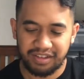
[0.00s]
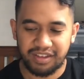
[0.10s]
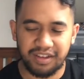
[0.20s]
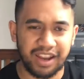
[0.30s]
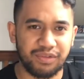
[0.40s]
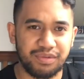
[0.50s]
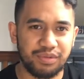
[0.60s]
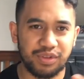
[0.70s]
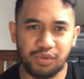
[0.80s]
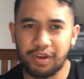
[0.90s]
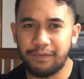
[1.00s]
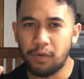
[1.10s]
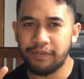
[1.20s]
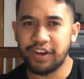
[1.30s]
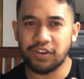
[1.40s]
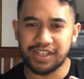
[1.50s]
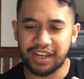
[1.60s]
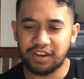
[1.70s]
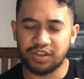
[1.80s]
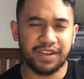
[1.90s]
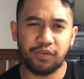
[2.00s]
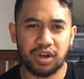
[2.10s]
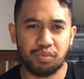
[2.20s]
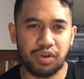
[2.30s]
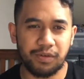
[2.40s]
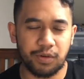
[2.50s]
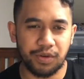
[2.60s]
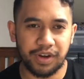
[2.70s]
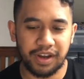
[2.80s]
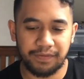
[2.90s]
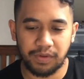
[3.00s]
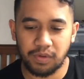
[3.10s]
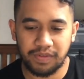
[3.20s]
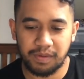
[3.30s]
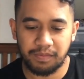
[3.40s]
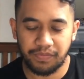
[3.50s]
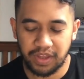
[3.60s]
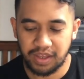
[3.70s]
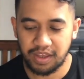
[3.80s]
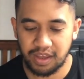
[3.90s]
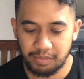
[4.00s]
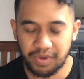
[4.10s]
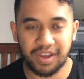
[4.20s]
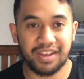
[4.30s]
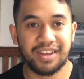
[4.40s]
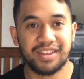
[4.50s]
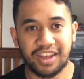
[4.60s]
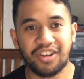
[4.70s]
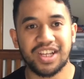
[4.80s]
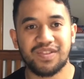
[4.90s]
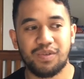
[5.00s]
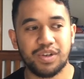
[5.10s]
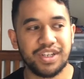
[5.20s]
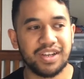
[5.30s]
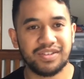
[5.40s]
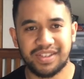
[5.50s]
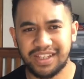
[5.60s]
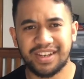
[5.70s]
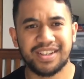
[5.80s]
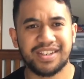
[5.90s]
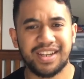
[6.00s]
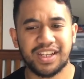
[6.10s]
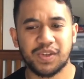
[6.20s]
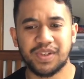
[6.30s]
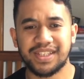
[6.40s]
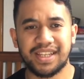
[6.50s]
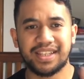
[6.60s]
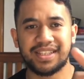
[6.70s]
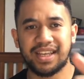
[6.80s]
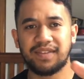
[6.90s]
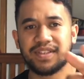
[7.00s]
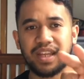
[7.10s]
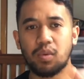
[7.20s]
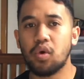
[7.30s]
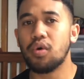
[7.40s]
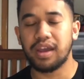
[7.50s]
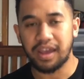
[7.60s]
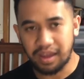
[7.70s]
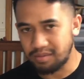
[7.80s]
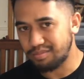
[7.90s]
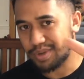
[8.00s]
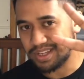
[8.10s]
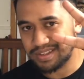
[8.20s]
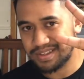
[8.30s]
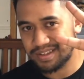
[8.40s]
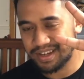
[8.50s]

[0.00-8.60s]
like three or four videos later because I've already pre-recorded a few of them. But thank you guys for watching. I'll see you guys in the next one. Stay safe, stay warm, and peace.